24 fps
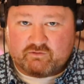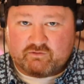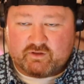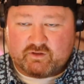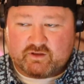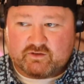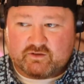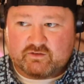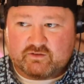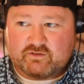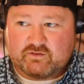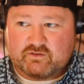
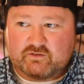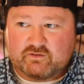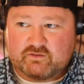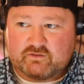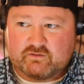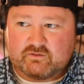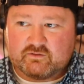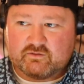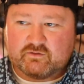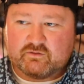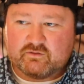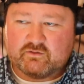is
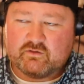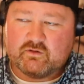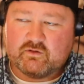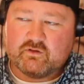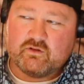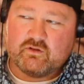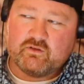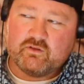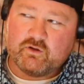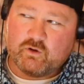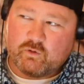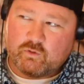
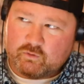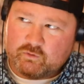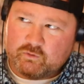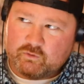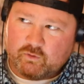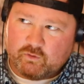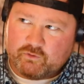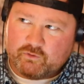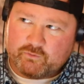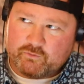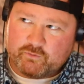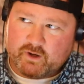the old
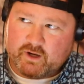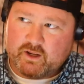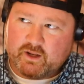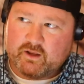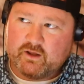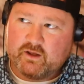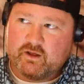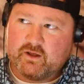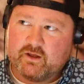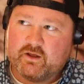hole 3.